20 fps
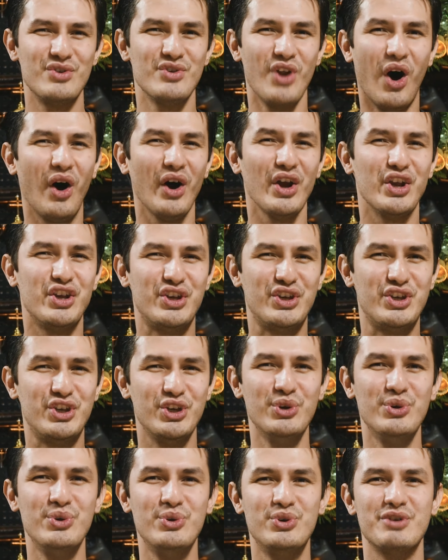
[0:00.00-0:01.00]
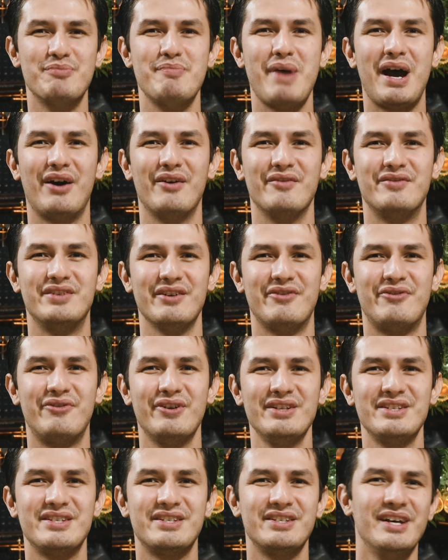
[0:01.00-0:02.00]
Not a huge amount of
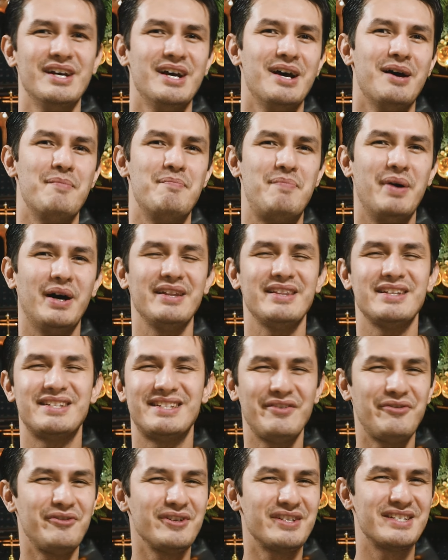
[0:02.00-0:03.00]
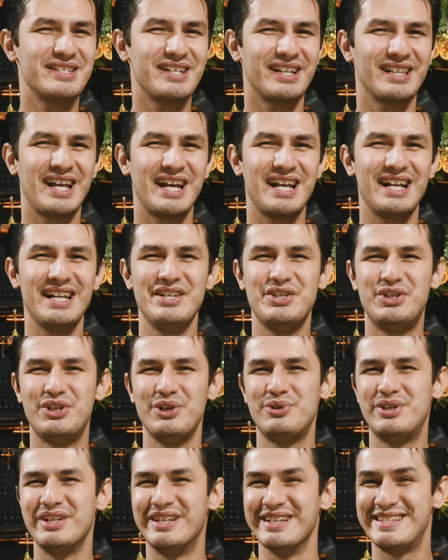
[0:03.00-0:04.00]
difference, but the differences are likely
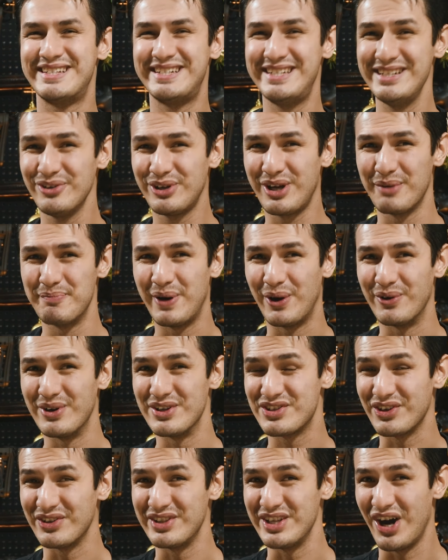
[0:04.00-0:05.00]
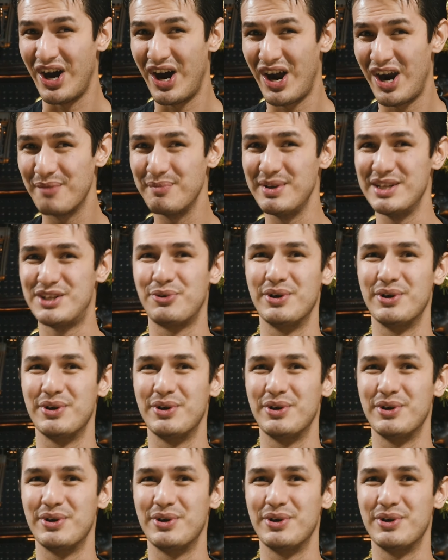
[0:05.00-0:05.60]
due to the steel components on the Army